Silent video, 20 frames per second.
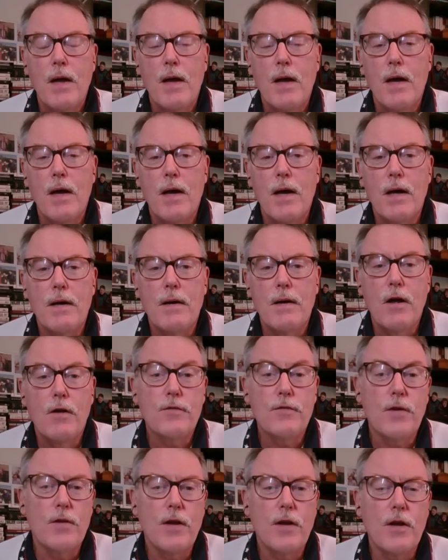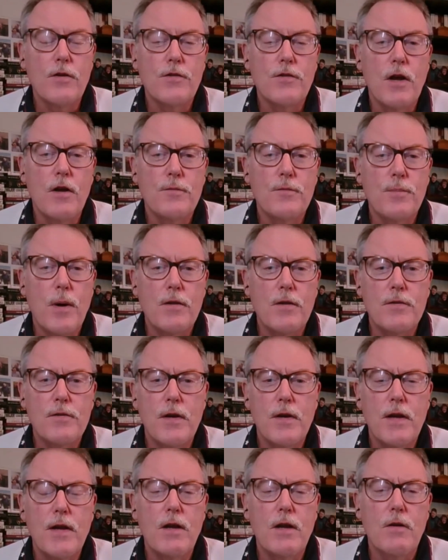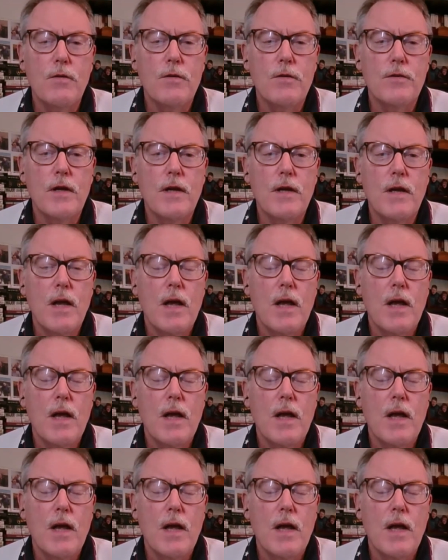Uh, I also think of Chase Prasnicki, who's was